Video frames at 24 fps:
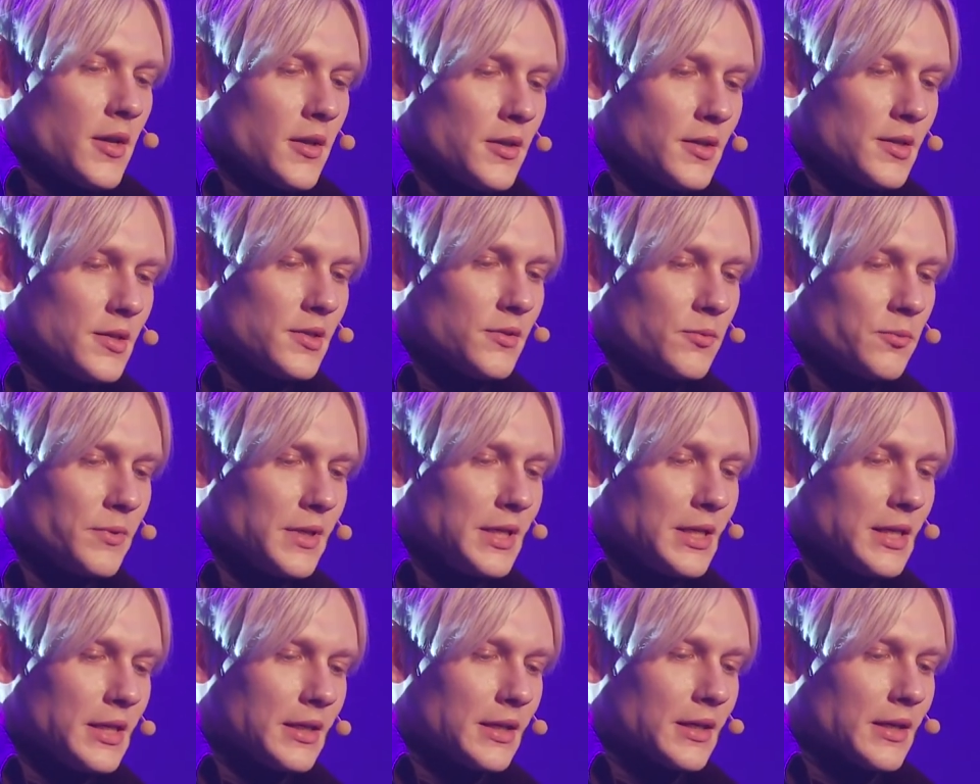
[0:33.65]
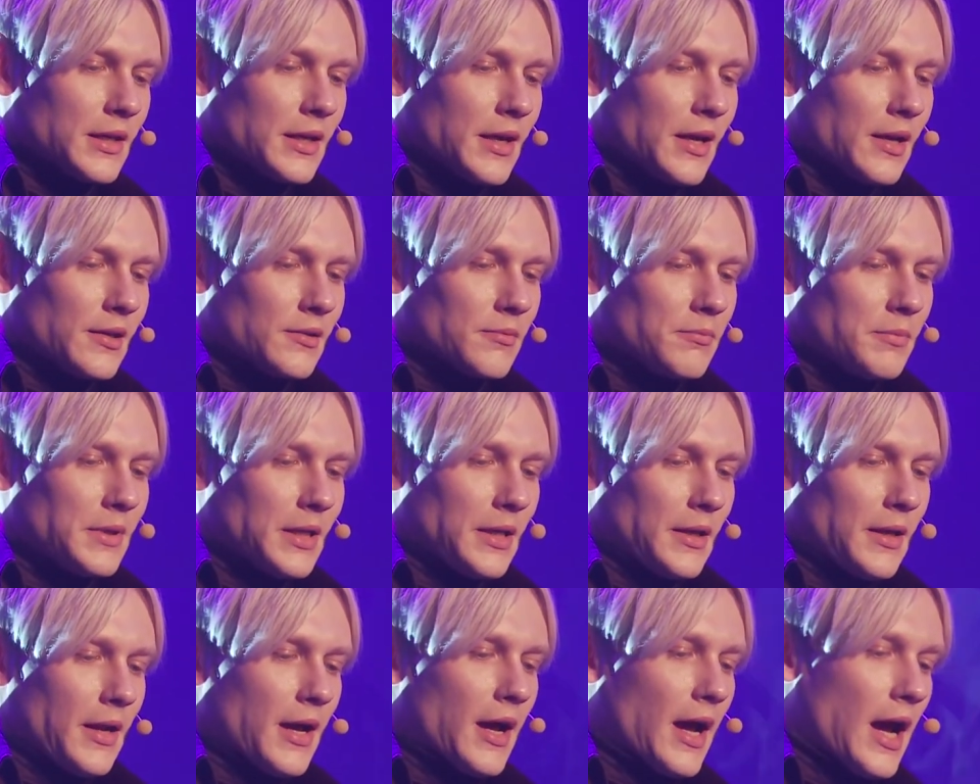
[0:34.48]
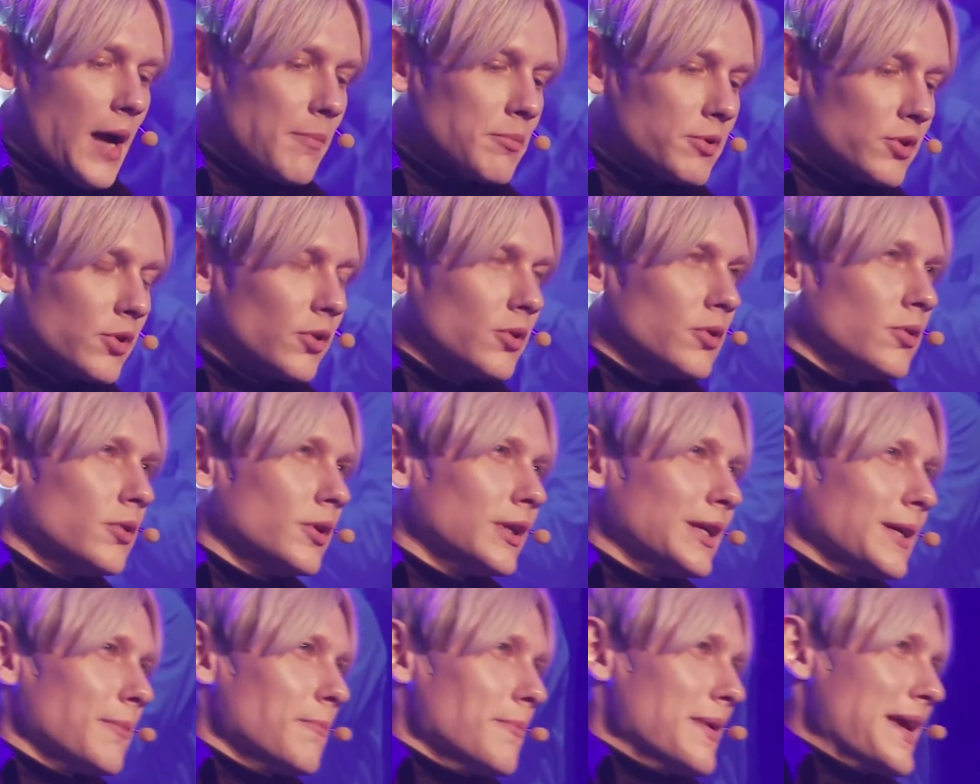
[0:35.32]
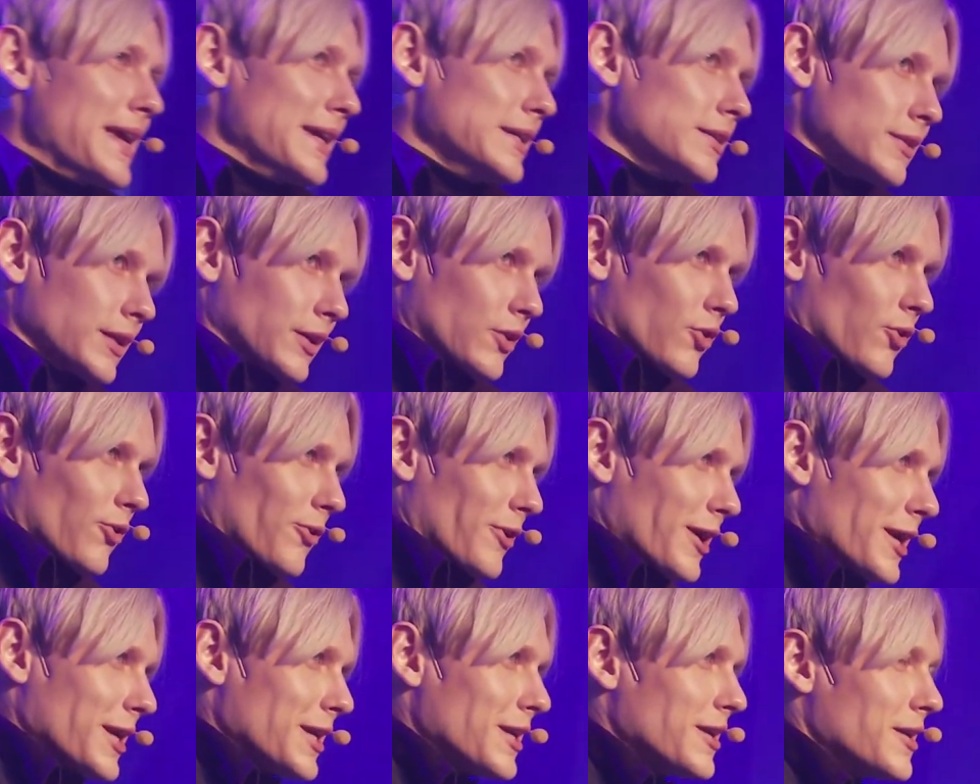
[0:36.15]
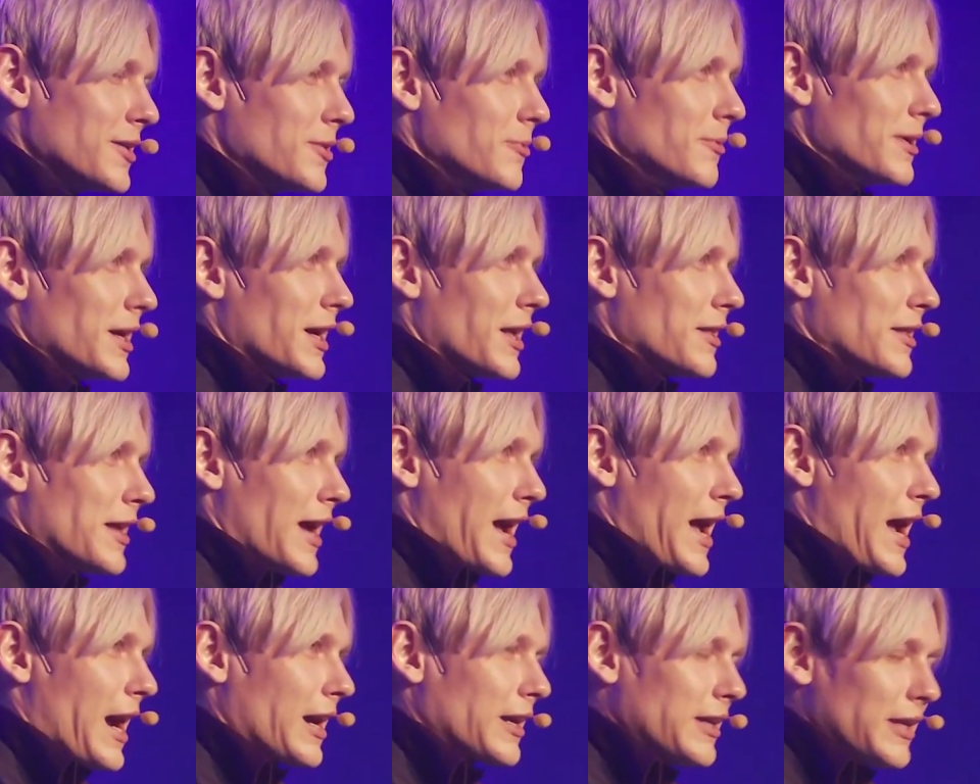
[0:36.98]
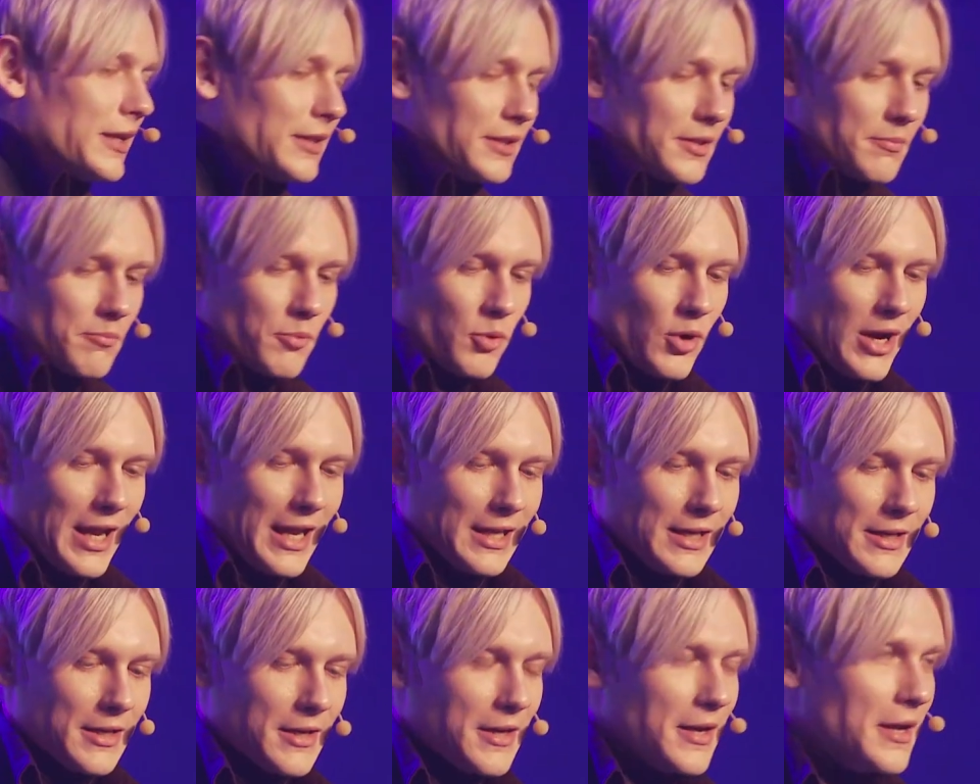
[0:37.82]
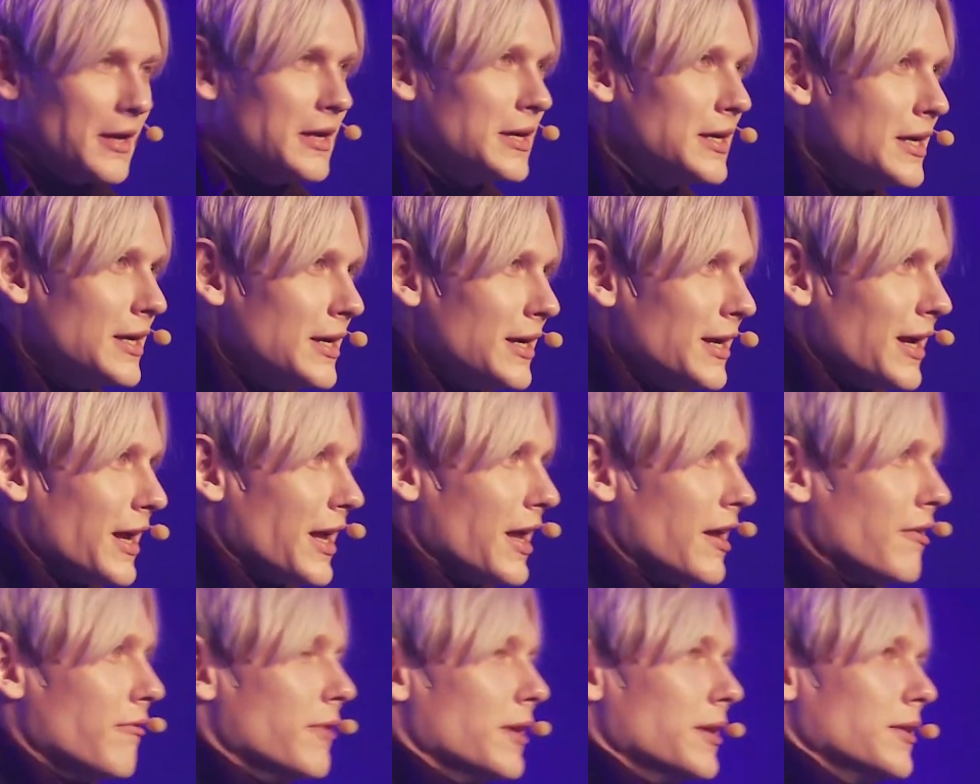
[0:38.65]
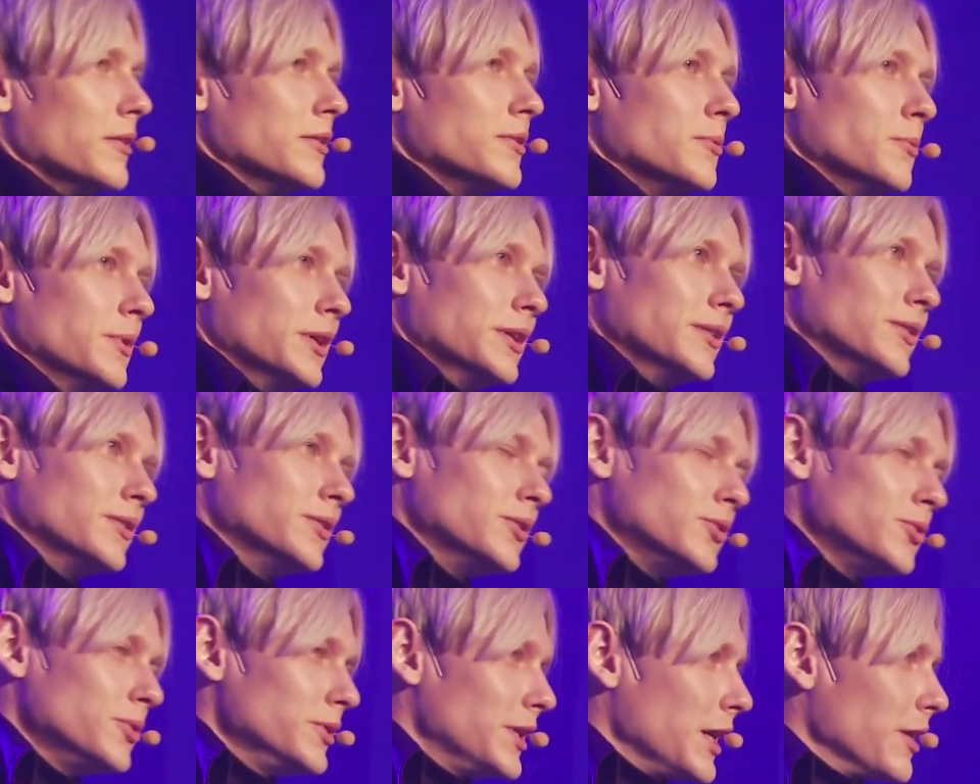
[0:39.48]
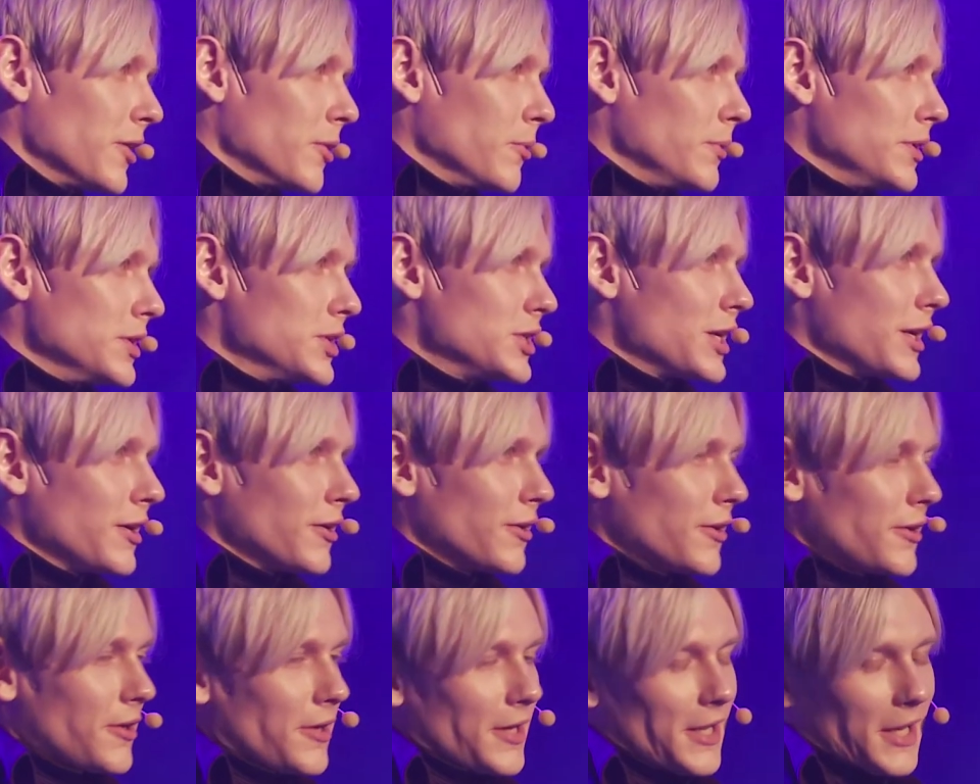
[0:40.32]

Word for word: This week has been absolutely amazing already. We had the Hacking the Brain event with, together with General